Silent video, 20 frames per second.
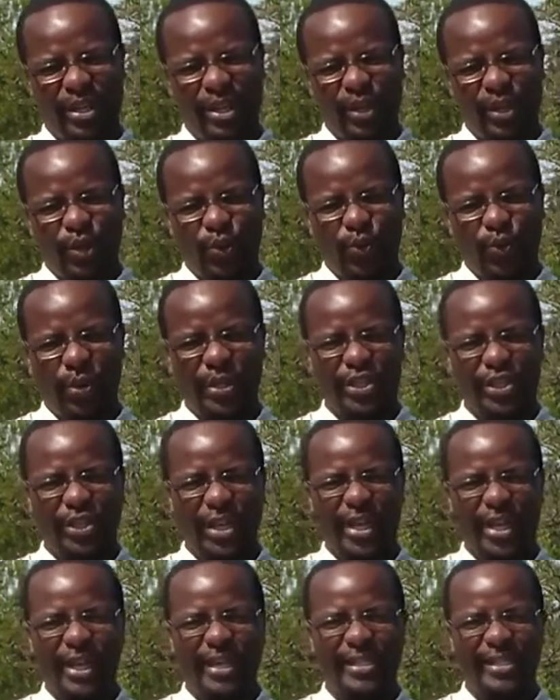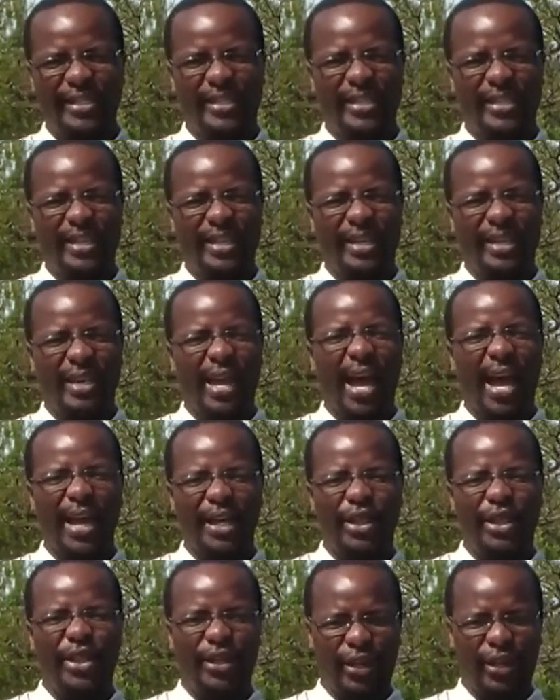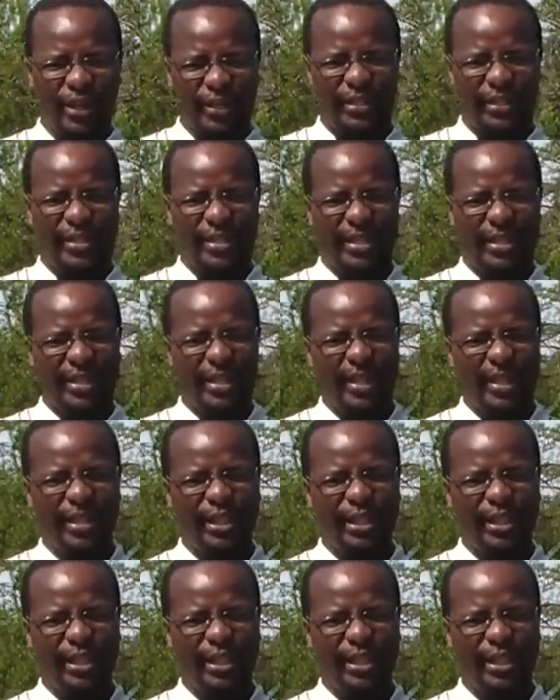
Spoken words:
which is, I thirst. It's